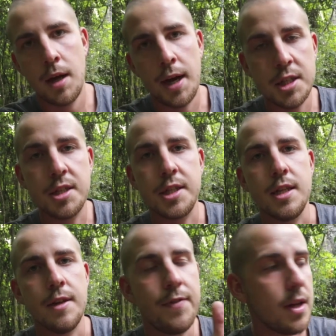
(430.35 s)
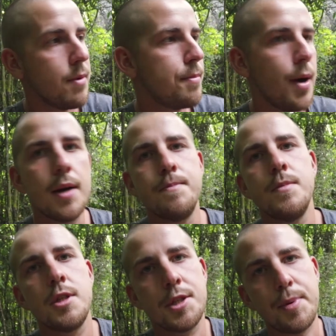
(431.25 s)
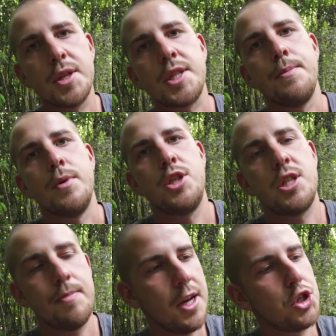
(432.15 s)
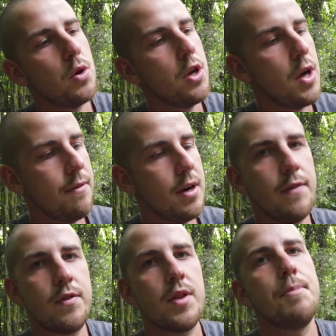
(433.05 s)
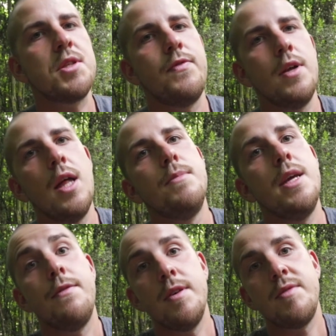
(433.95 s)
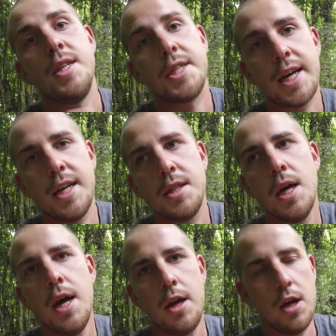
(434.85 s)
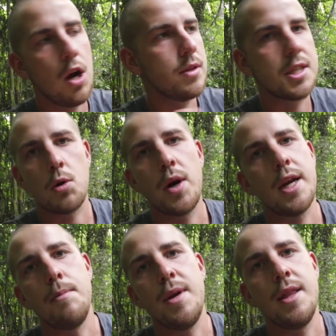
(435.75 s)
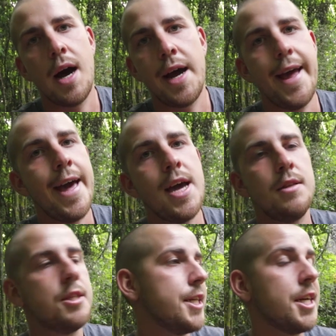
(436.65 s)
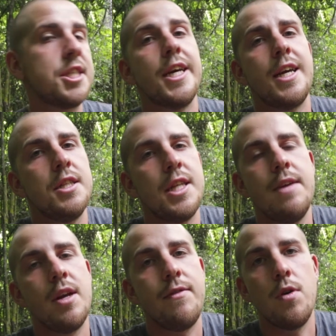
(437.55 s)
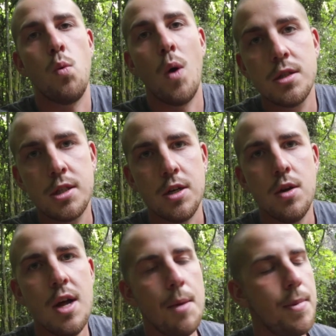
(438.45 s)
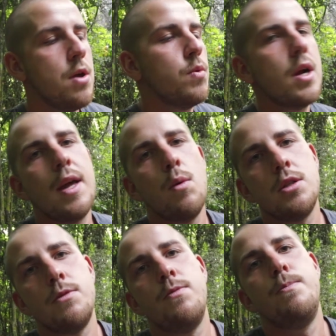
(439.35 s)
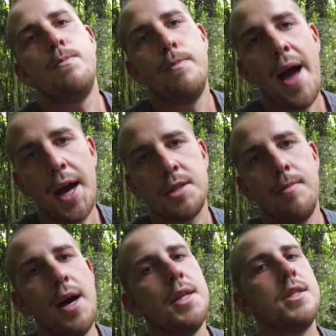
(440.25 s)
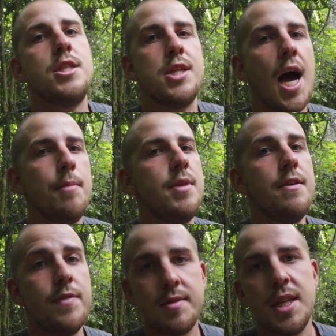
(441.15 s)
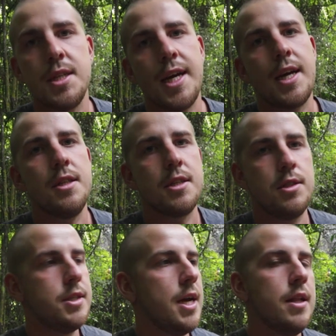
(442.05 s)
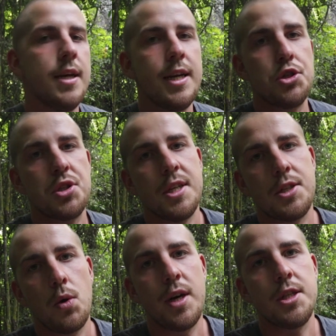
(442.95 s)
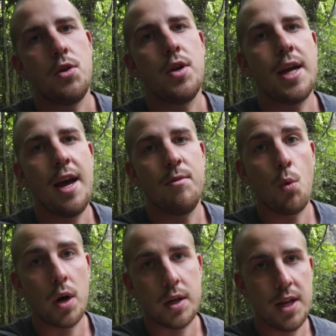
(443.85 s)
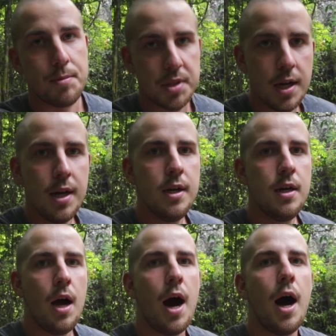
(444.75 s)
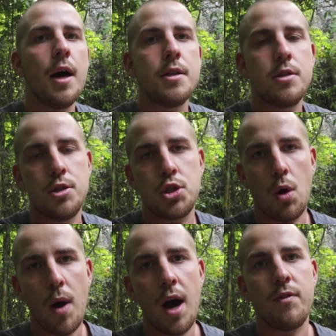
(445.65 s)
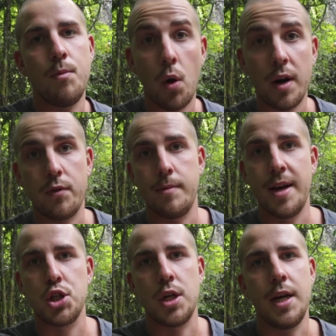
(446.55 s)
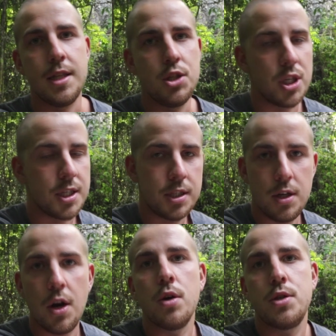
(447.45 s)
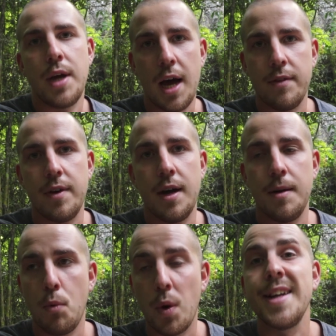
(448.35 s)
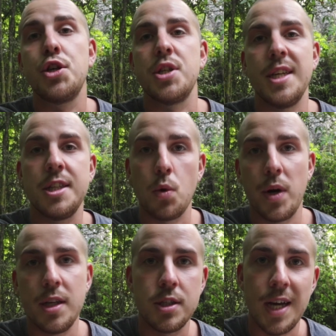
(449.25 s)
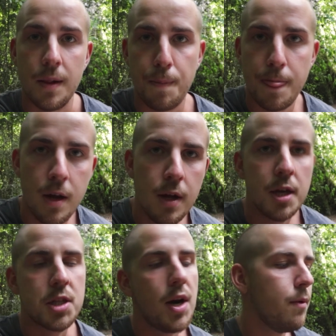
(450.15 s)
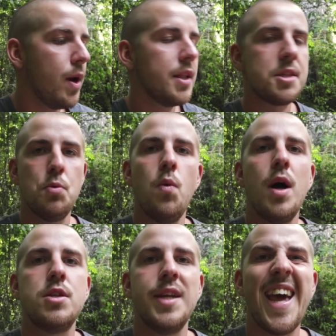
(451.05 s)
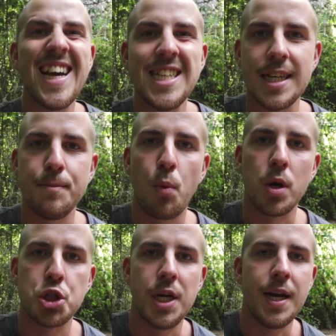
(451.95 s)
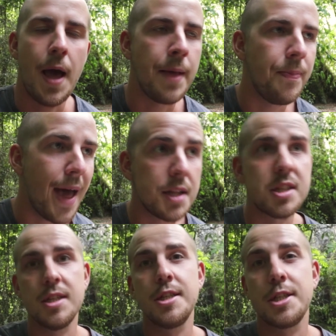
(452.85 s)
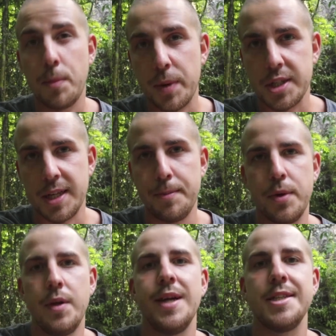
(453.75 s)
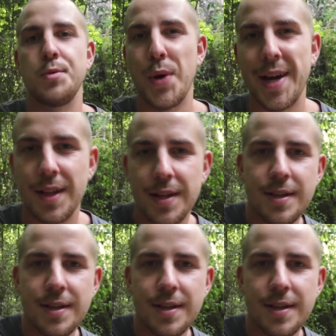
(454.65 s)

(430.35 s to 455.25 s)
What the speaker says: As you see, the filming part, super simple. Just make sure you have enough clips to fill up the 15 seconds. You know, the story can be 9, 8, 6 seconds even if you want to, but you really want to maximize the time, the 15 seconds, to tell an interesting story, so you can have more clips to show off more information and just, you know, to have a more interesting story to tell. So anyway, let's move on to the editing portion, and that's super simple as well.